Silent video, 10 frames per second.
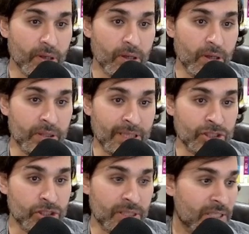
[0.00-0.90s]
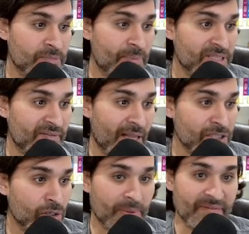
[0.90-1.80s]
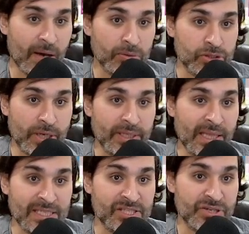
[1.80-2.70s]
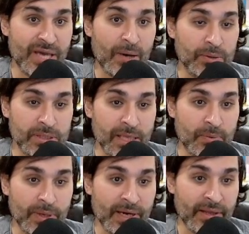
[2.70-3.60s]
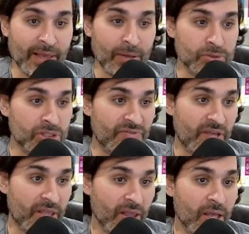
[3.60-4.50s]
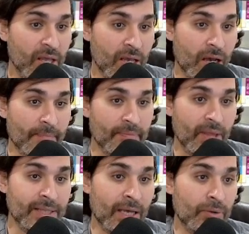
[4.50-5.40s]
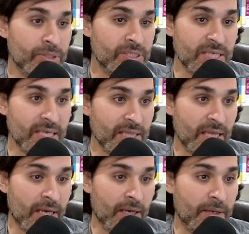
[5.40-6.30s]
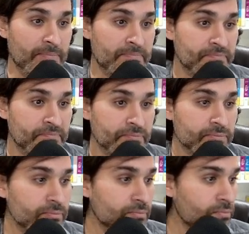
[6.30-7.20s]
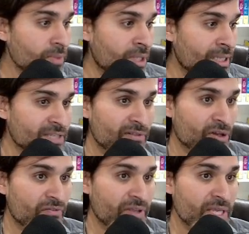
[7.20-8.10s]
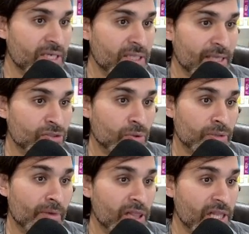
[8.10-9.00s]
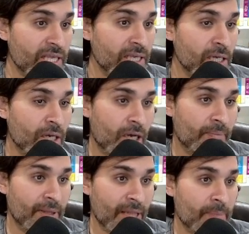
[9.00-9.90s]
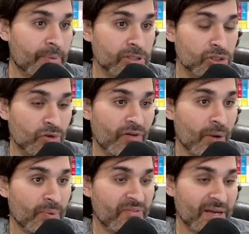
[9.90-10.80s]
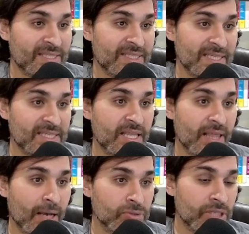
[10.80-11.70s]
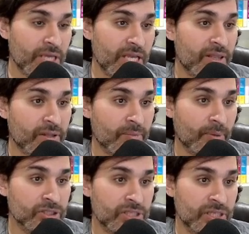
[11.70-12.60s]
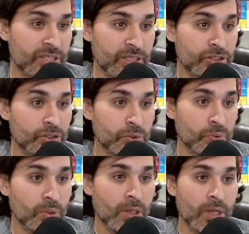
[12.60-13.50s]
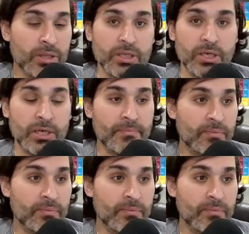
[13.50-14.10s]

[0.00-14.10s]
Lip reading: that's just in the space of the last couple of hours, right? In the last 3 hours, we're getting thousands of ETH, and now you're seeing that. Let's have a look over here. So on the monthly, in April so far, we've had 60,000 ETH deposited into the